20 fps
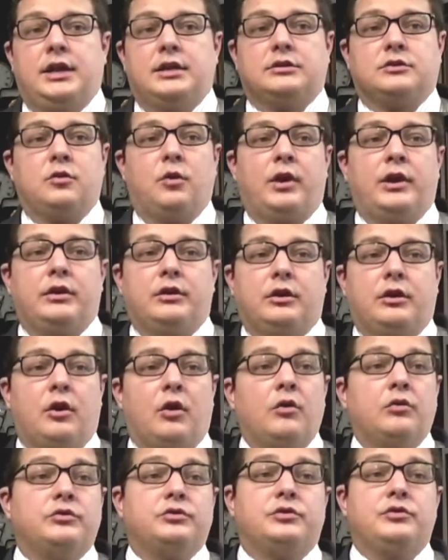it's going to
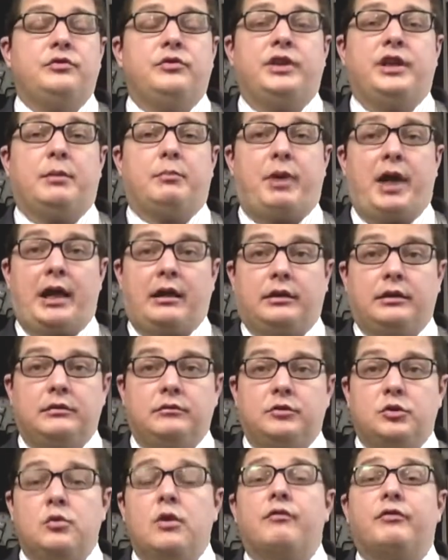go to the
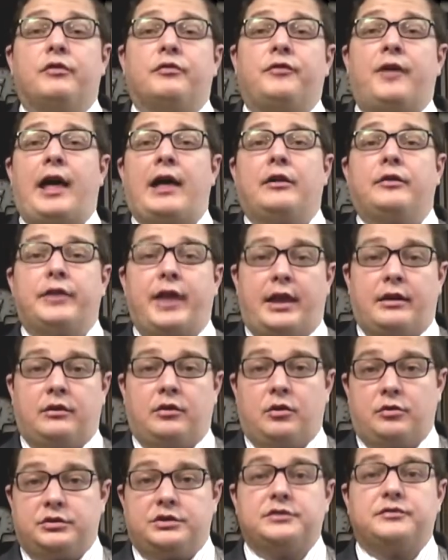appellant, whoever filed that
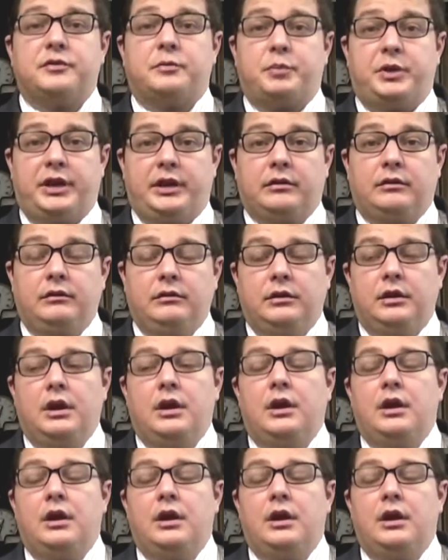notice of appeal,